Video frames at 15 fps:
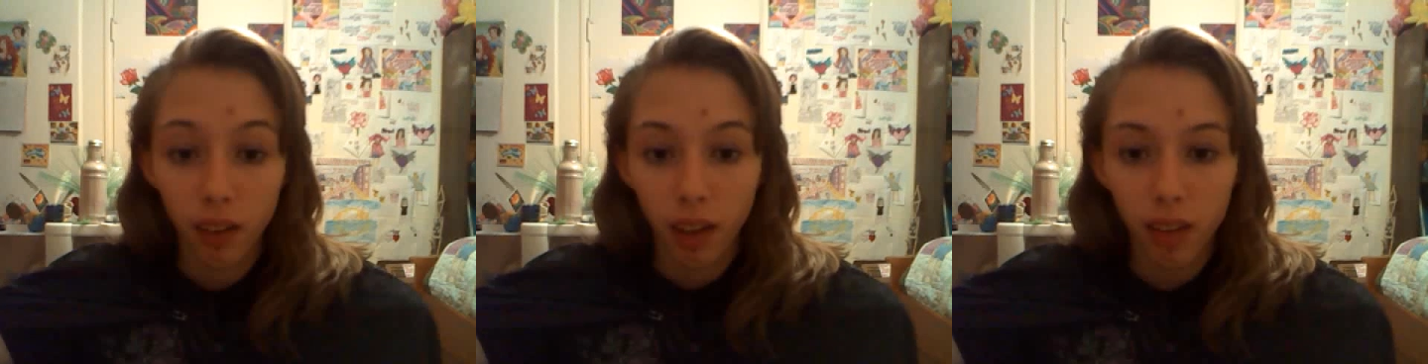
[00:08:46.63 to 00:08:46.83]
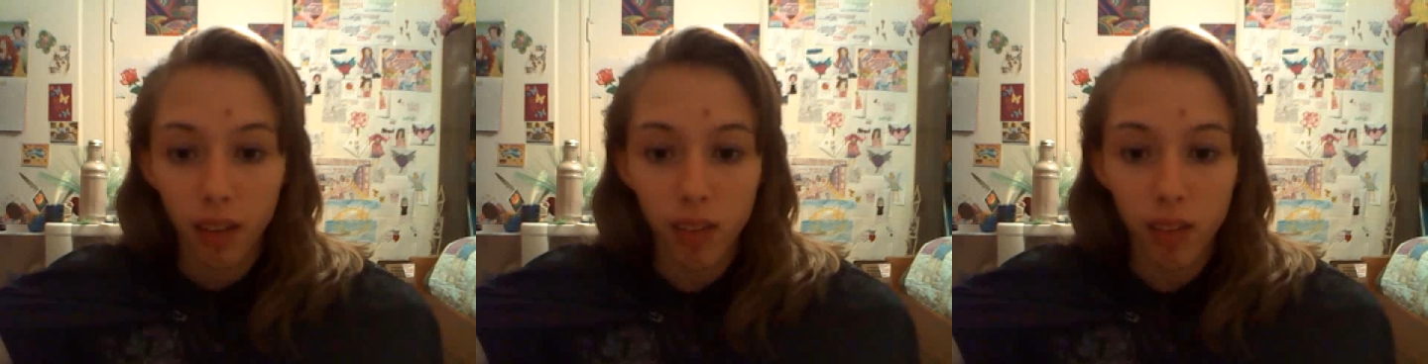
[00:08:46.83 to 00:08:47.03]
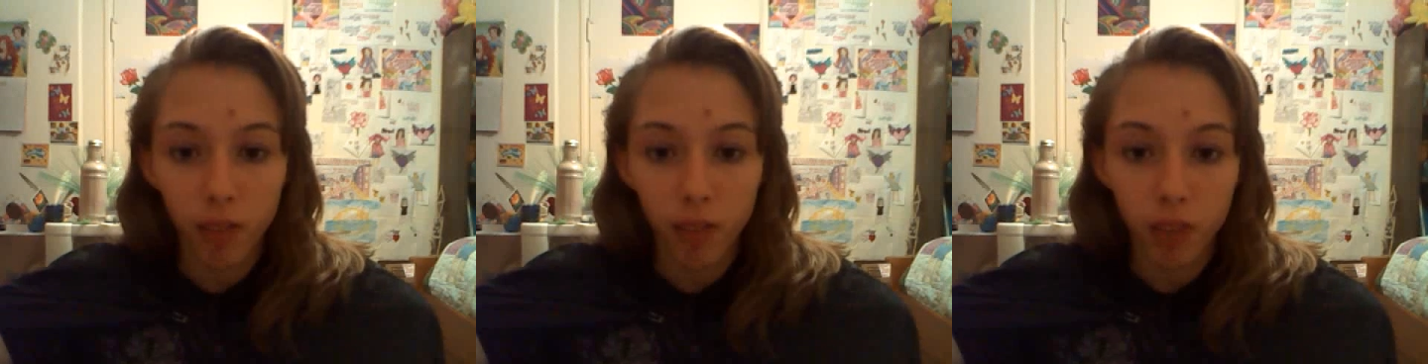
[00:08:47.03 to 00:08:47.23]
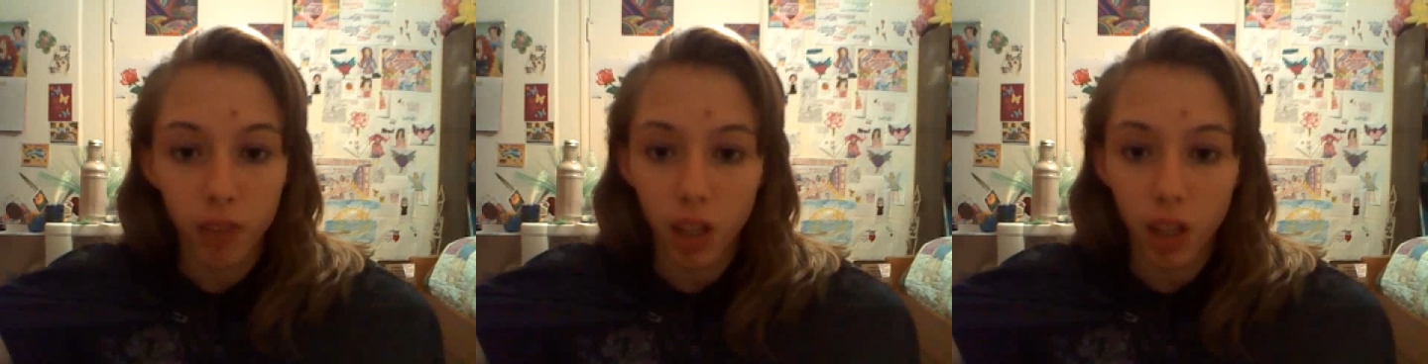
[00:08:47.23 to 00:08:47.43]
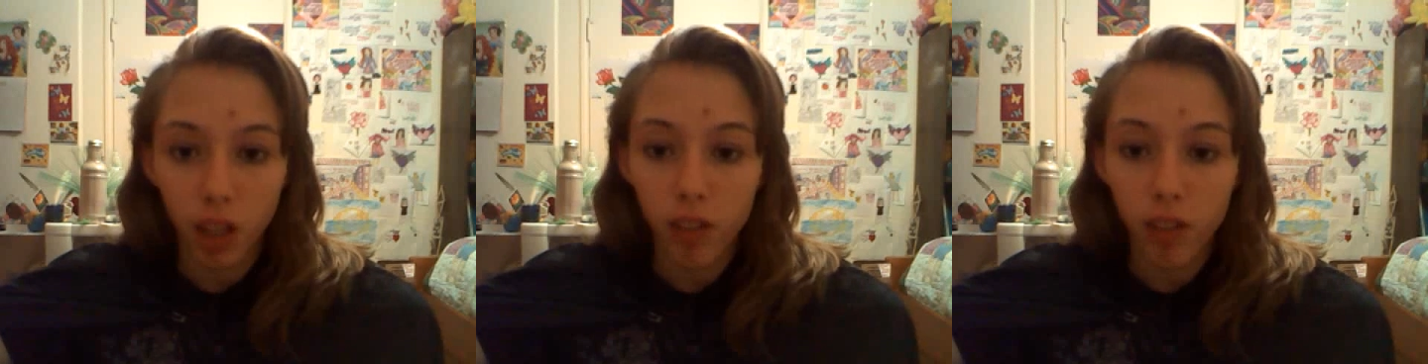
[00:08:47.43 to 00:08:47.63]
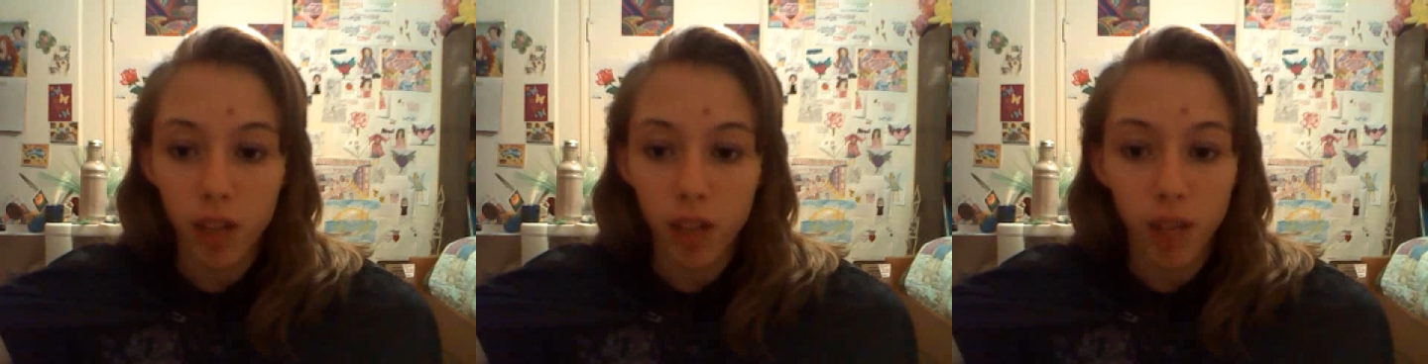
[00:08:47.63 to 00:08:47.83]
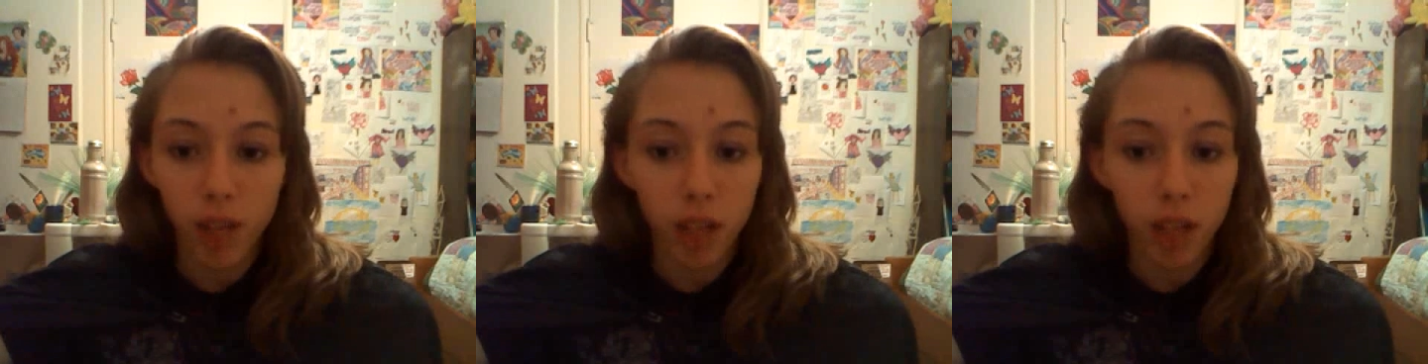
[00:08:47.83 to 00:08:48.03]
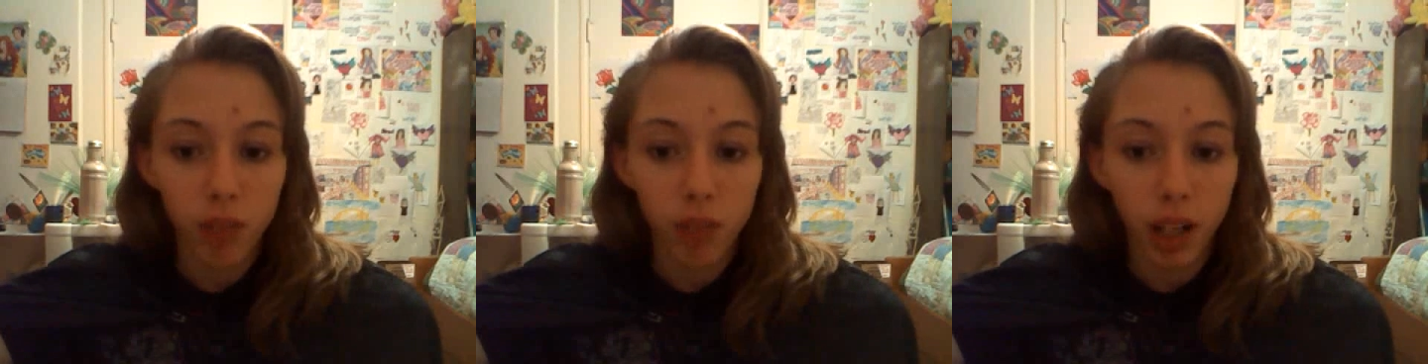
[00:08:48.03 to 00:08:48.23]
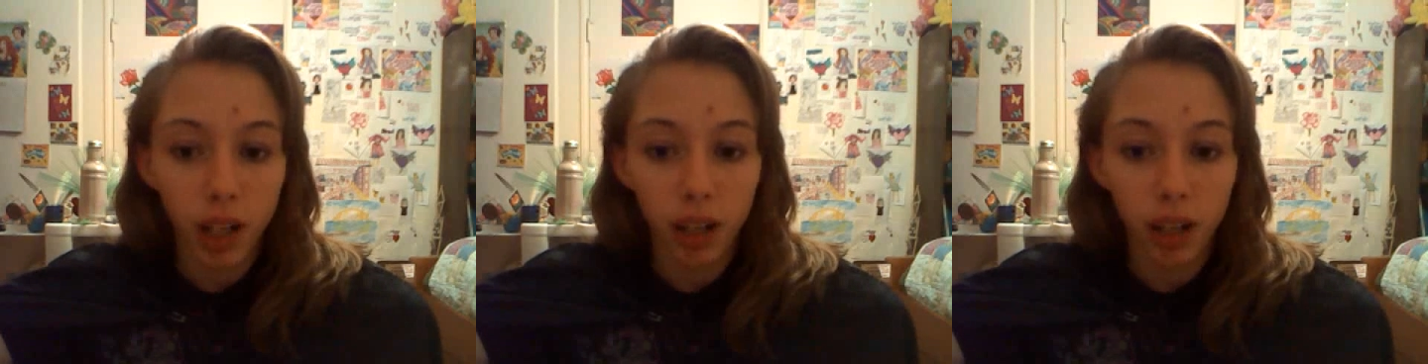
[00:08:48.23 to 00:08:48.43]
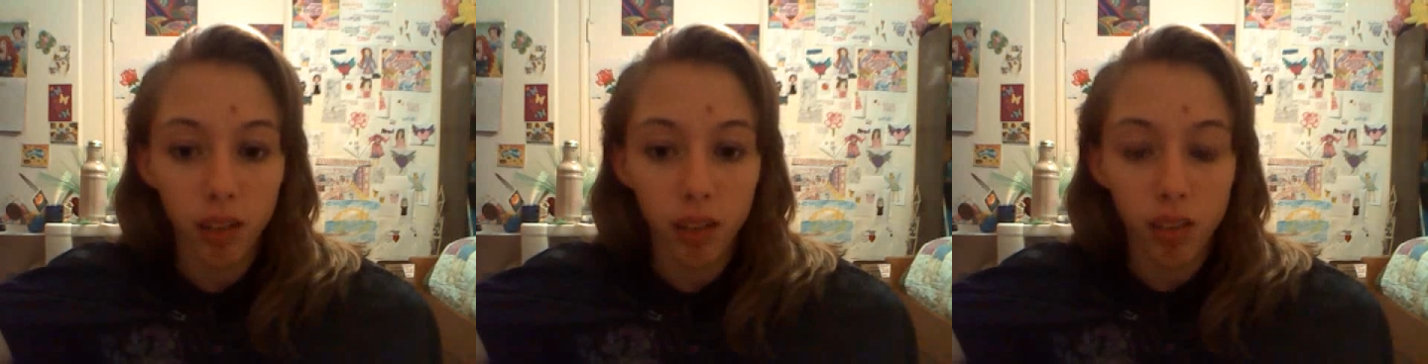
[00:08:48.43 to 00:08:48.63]
Except I've had a bad
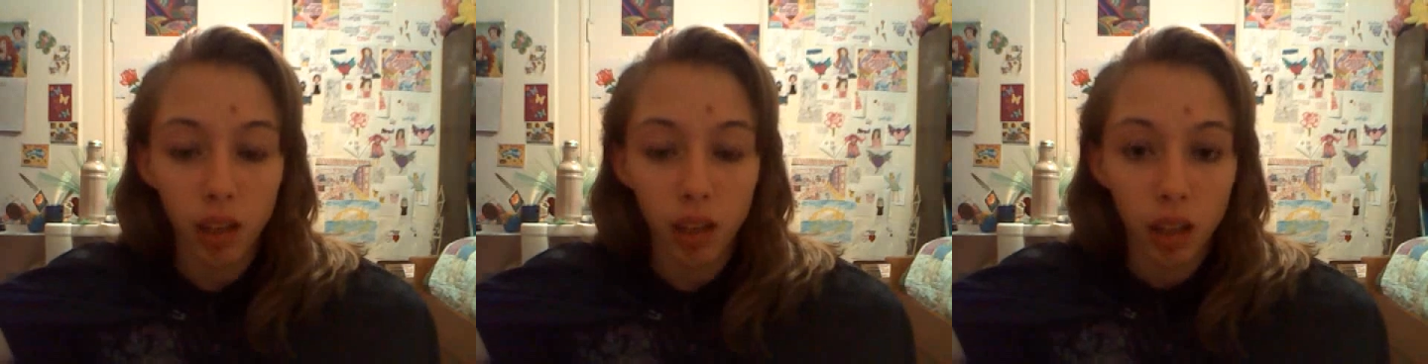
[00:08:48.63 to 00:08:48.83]
past,